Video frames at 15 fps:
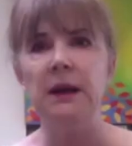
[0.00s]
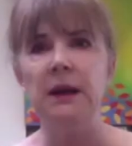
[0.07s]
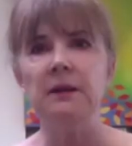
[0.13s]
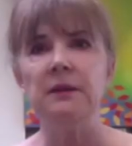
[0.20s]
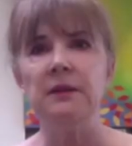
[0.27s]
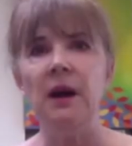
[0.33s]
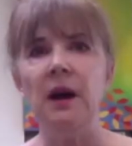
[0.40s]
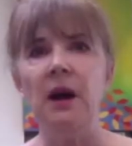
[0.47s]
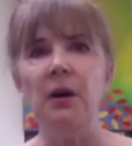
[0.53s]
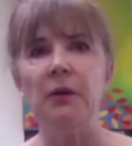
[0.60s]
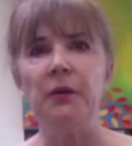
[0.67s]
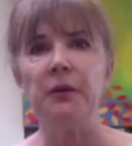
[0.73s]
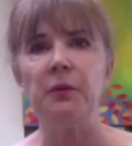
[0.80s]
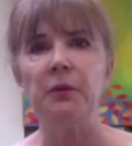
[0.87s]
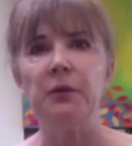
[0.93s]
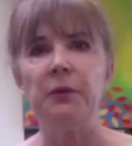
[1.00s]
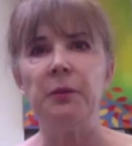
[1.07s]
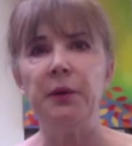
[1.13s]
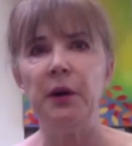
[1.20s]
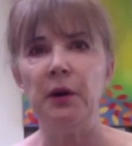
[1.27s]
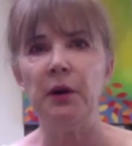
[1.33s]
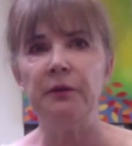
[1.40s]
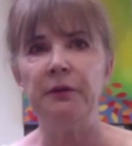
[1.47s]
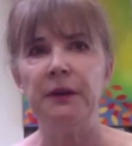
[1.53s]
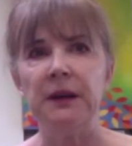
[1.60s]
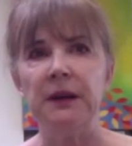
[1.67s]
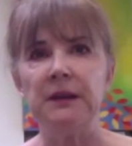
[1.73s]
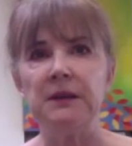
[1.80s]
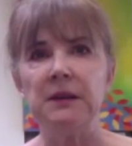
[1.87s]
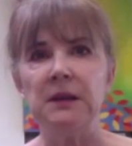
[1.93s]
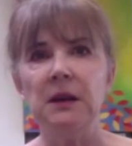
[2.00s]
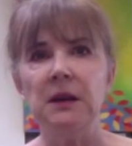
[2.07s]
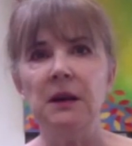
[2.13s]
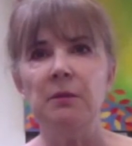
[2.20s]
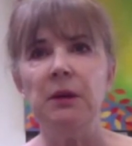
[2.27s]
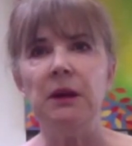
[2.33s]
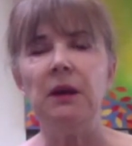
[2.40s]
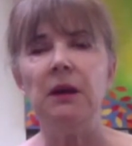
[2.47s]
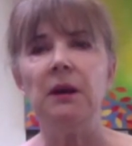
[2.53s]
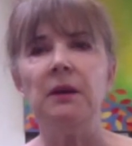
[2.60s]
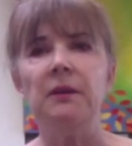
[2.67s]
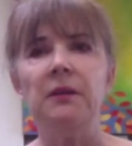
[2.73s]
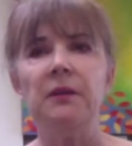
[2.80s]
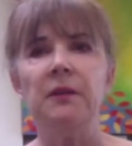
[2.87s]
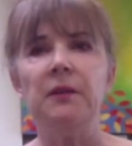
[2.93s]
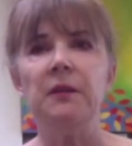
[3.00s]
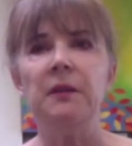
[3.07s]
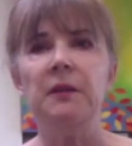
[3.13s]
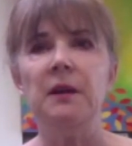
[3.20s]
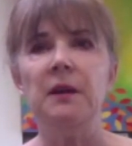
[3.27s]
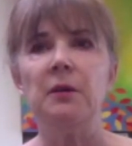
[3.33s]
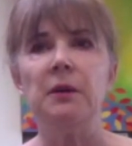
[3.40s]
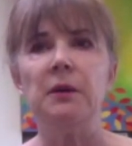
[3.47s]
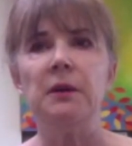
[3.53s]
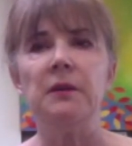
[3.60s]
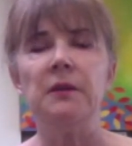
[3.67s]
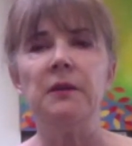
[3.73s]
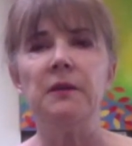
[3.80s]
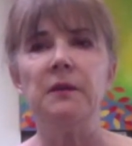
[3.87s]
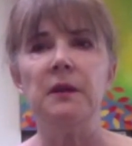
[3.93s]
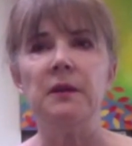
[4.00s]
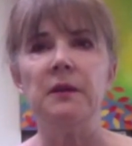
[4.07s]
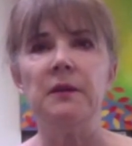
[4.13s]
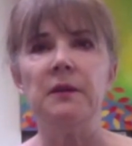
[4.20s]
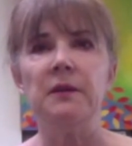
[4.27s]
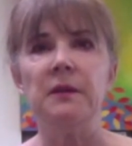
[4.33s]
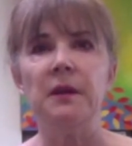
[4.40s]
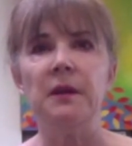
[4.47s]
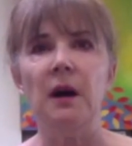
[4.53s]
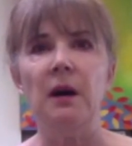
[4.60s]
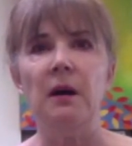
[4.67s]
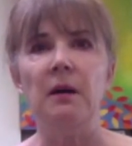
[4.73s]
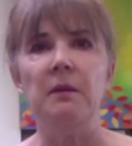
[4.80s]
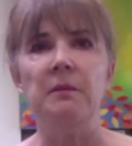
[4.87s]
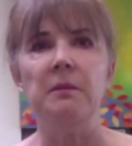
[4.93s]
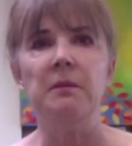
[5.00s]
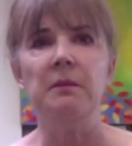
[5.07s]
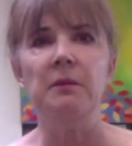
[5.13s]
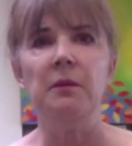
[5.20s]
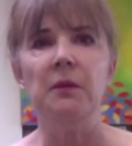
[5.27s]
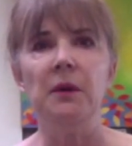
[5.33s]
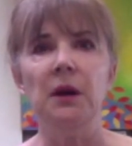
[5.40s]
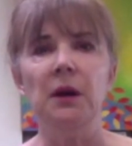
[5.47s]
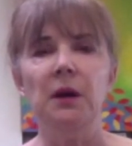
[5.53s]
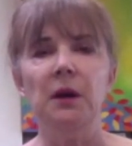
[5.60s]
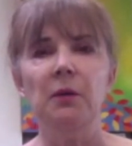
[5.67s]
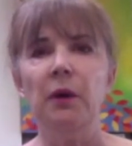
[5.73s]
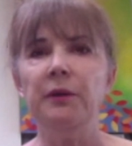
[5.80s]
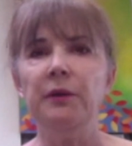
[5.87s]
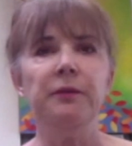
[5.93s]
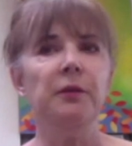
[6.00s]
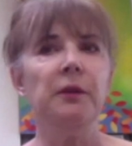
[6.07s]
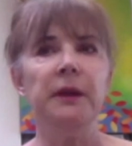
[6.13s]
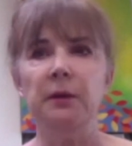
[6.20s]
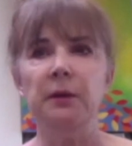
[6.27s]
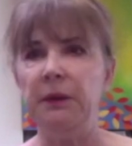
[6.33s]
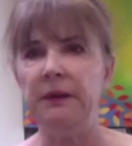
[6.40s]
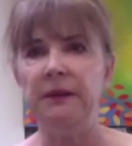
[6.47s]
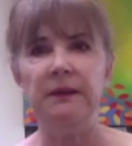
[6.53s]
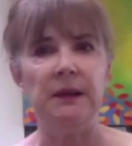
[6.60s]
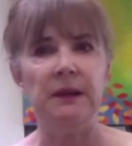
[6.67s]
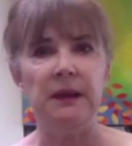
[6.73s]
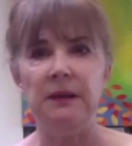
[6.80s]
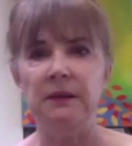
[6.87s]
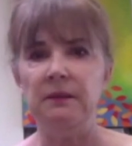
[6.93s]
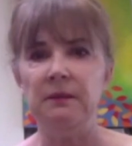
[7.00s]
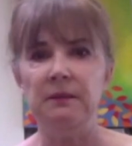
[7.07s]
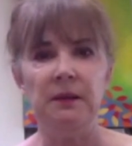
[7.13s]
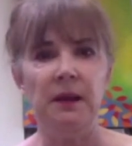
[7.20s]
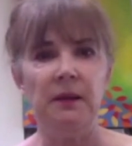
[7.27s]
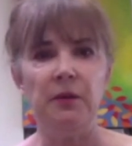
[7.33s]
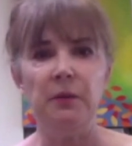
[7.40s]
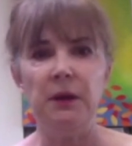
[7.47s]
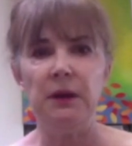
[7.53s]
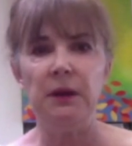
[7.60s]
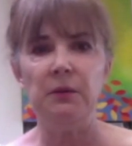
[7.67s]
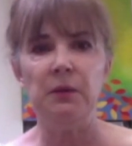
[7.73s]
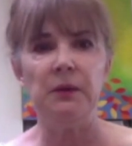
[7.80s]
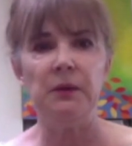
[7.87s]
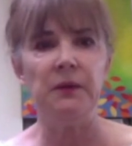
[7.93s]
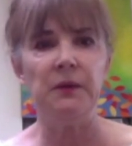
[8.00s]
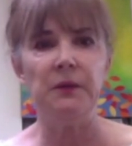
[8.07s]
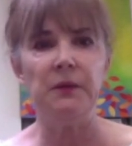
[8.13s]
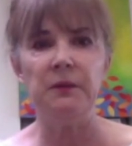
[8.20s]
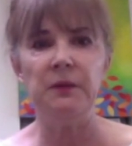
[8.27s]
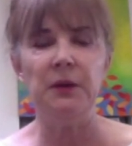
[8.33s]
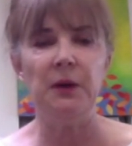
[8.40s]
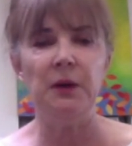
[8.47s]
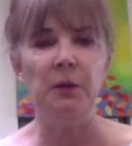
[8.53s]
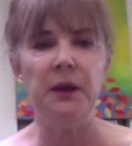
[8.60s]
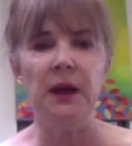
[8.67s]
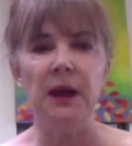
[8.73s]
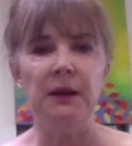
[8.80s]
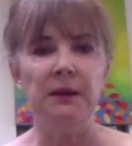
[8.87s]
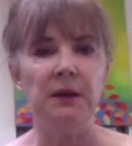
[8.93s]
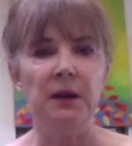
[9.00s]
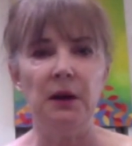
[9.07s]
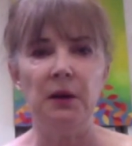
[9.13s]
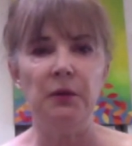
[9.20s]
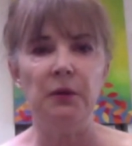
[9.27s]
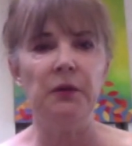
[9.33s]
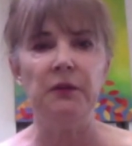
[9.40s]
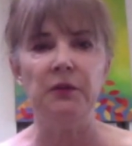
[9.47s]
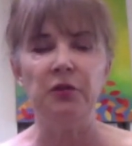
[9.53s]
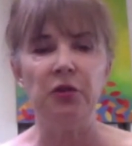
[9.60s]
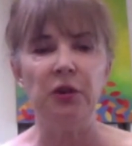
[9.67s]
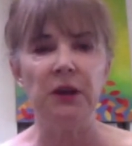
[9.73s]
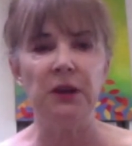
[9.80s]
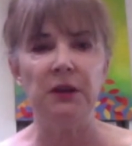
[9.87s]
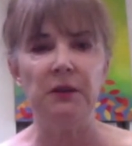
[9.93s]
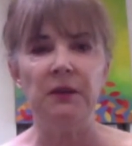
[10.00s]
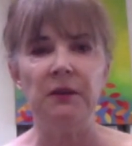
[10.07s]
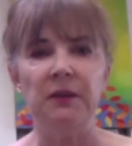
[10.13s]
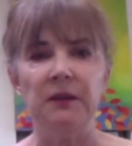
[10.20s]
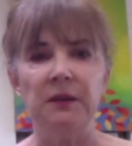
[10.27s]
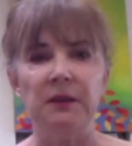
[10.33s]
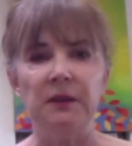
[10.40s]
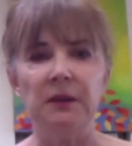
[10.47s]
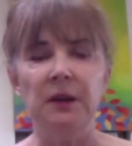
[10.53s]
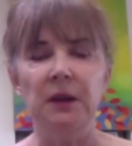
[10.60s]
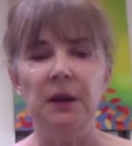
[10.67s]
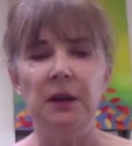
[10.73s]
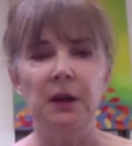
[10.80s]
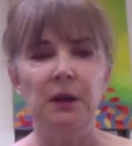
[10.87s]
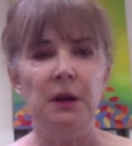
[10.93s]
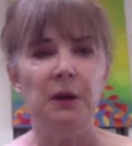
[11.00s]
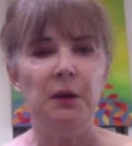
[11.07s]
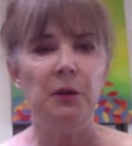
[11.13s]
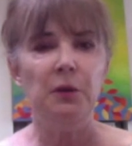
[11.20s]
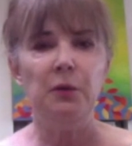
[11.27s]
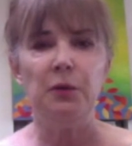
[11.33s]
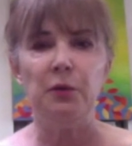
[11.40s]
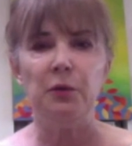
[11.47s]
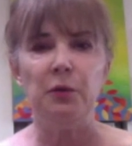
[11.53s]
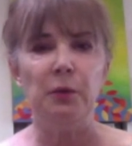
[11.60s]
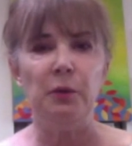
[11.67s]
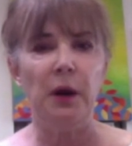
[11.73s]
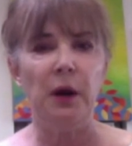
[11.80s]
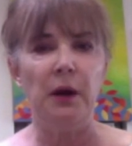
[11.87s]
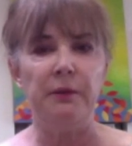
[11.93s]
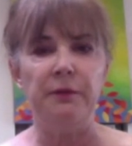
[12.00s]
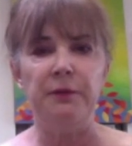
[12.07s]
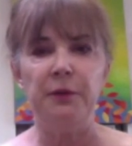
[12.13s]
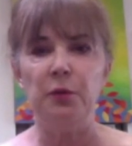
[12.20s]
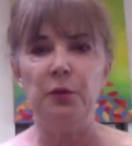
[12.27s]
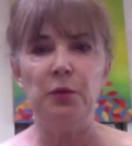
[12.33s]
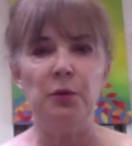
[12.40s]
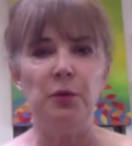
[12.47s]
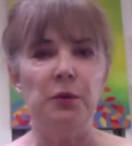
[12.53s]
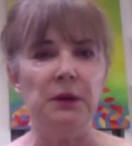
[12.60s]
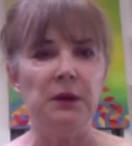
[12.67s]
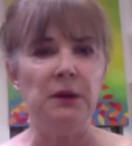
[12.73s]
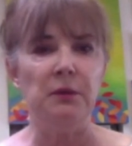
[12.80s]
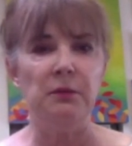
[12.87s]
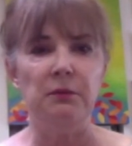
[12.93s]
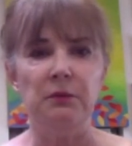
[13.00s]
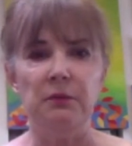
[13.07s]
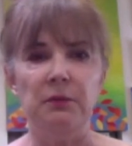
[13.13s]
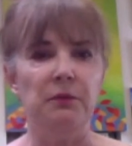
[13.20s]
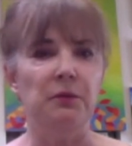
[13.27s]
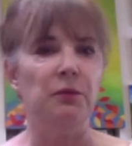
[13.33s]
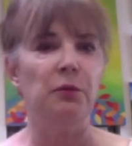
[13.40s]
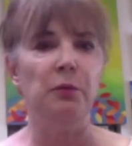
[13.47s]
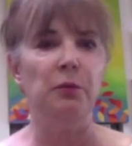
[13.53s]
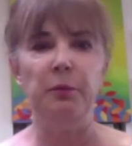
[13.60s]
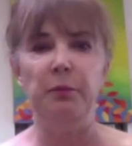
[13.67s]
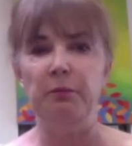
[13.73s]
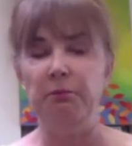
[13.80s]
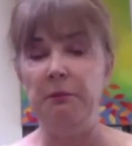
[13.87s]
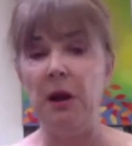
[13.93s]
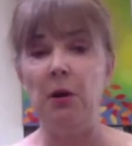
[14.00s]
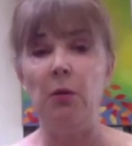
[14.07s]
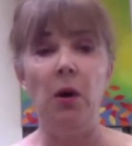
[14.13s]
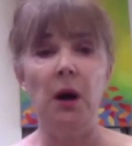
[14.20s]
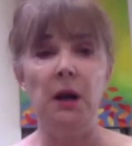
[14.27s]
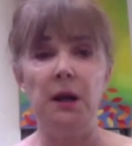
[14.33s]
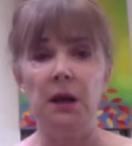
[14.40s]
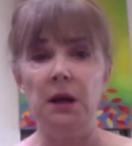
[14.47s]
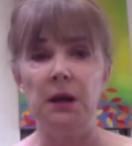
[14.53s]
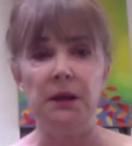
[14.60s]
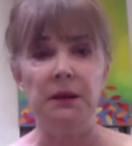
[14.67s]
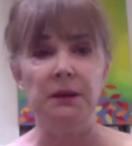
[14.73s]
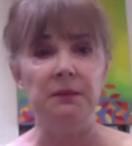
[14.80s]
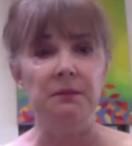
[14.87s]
to Taos was perfect, because there was this wonderful hippie scene. Everybody was, we had goats and chickens and grew our food and grew marijuana and